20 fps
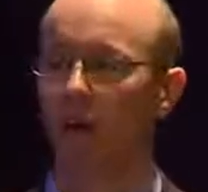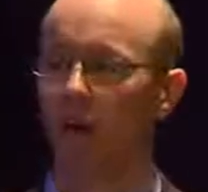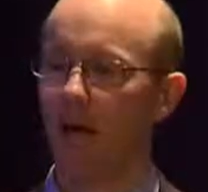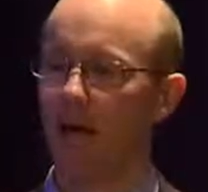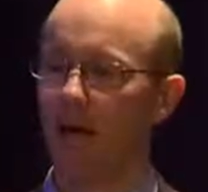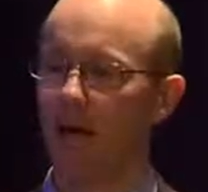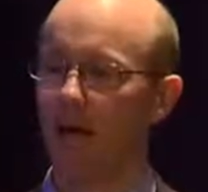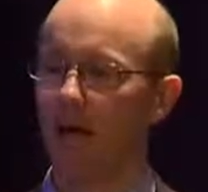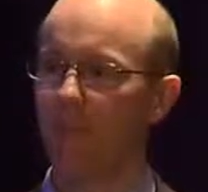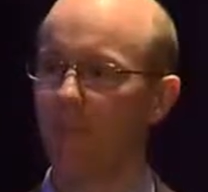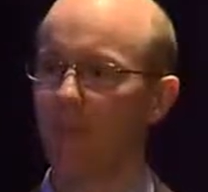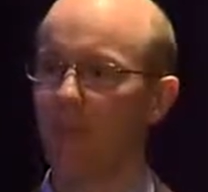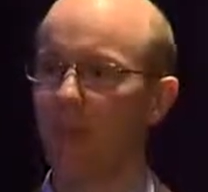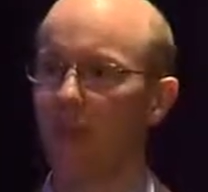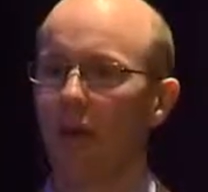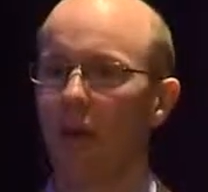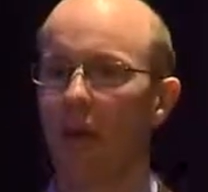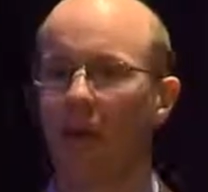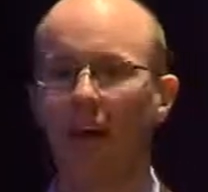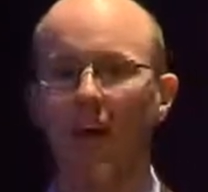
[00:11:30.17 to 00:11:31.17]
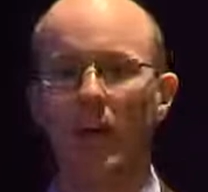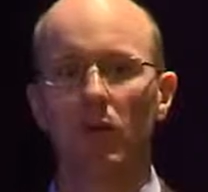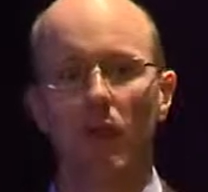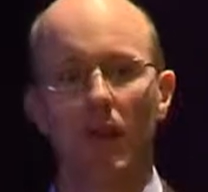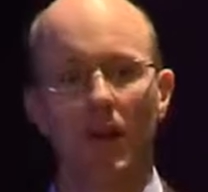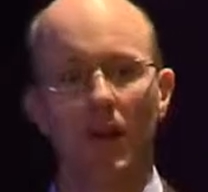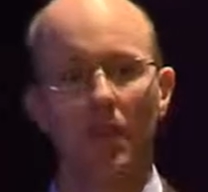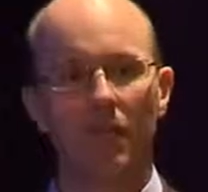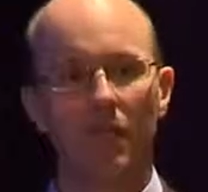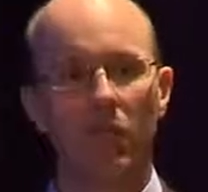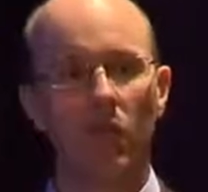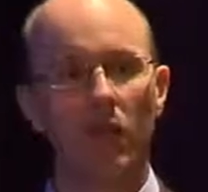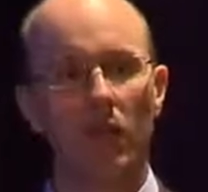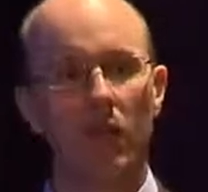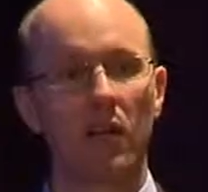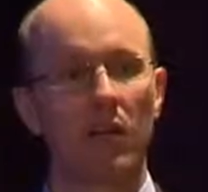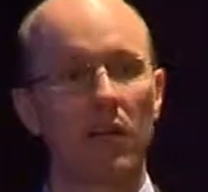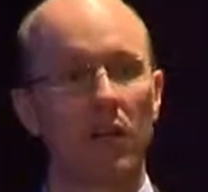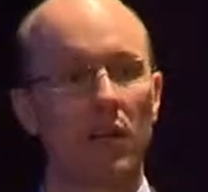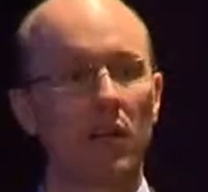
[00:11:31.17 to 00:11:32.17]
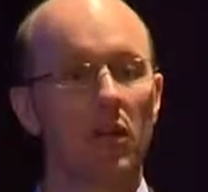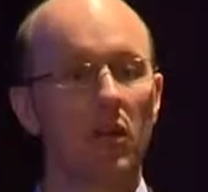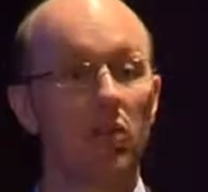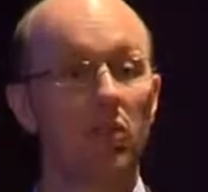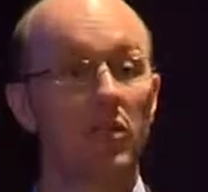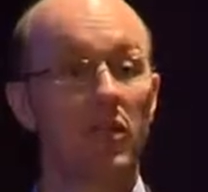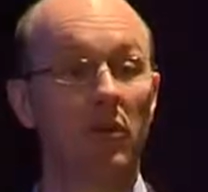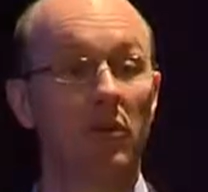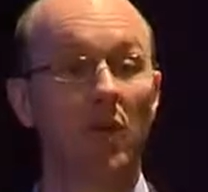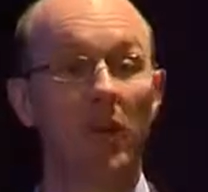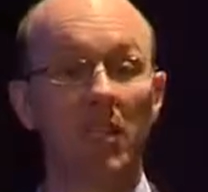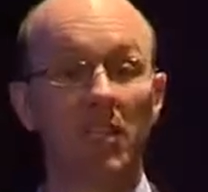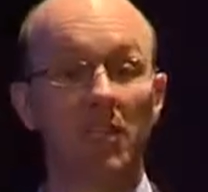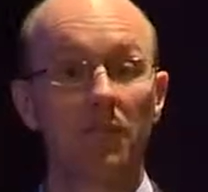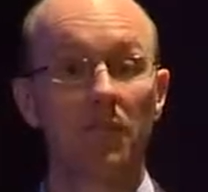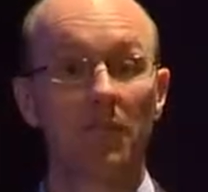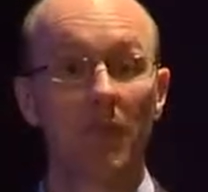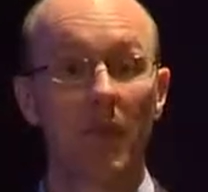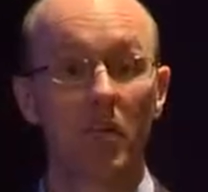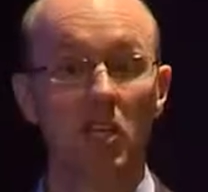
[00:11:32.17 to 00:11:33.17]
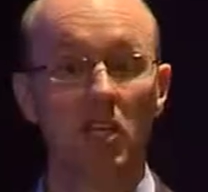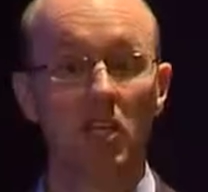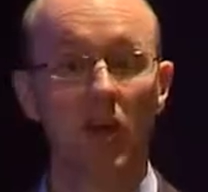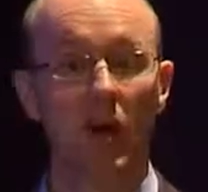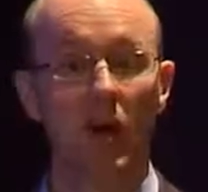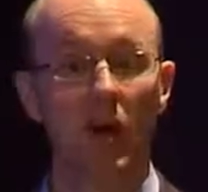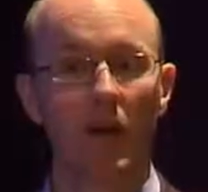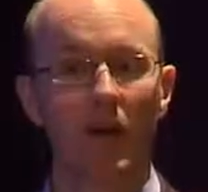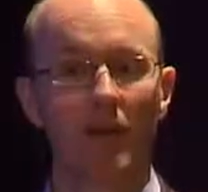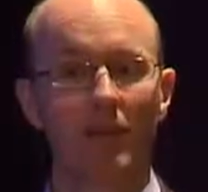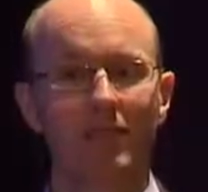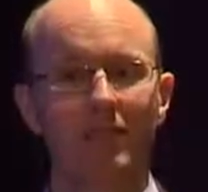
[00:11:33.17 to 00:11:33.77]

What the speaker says: How do I avoid losing relative to benchmark?